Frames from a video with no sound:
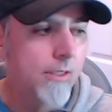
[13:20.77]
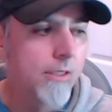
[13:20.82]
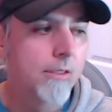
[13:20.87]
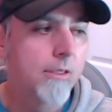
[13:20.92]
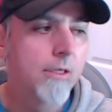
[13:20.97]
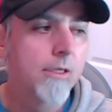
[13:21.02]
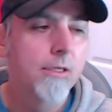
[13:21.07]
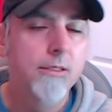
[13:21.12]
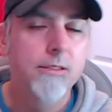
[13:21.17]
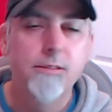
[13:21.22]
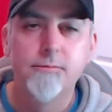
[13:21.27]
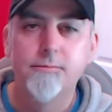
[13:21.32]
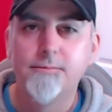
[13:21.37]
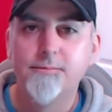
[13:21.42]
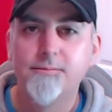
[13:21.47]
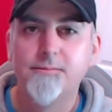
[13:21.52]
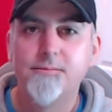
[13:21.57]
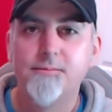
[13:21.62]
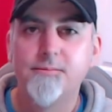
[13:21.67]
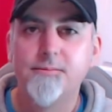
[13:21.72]

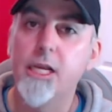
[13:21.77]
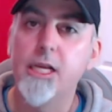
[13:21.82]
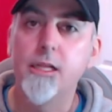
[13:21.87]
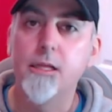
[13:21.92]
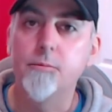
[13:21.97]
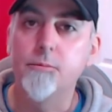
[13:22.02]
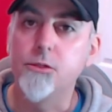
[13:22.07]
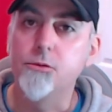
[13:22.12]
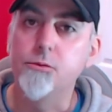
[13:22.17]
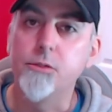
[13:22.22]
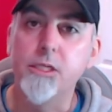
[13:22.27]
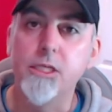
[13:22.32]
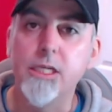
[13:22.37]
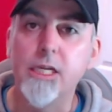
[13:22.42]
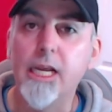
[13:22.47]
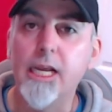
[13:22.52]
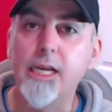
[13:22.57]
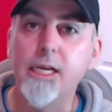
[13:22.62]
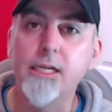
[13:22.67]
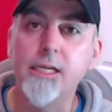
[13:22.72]
and then between
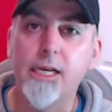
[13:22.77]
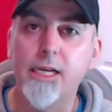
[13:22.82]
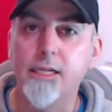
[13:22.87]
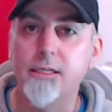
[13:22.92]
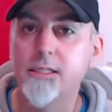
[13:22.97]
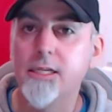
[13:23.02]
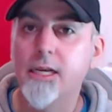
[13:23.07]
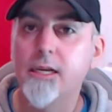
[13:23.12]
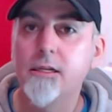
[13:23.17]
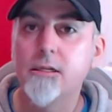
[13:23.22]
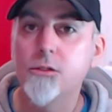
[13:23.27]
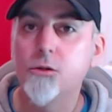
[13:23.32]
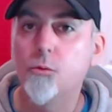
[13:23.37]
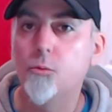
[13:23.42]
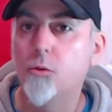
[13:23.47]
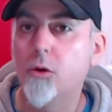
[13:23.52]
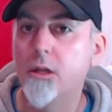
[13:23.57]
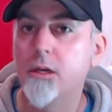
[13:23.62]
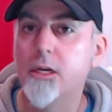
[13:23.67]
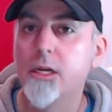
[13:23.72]
8 and 10 to
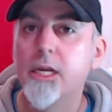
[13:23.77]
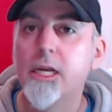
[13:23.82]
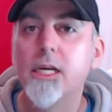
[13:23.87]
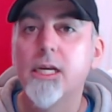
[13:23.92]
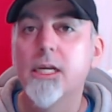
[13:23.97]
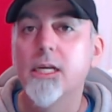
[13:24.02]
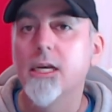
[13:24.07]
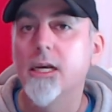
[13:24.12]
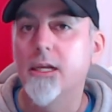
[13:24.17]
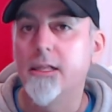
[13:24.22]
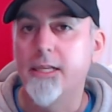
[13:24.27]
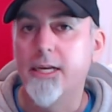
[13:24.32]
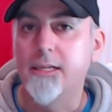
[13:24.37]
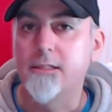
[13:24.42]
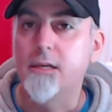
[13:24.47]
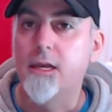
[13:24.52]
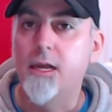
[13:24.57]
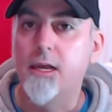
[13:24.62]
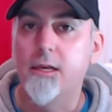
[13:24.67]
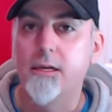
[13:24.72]
1,
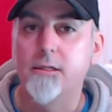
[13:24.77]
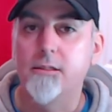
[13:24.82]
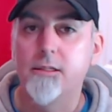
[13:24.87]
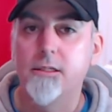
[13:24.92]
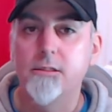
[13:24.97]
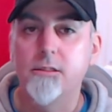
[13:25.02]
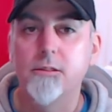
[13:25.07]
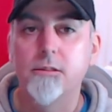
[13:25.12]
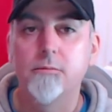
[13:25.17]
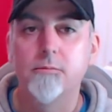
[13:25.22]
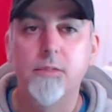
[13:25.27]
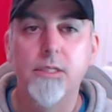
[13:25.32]
that's high, and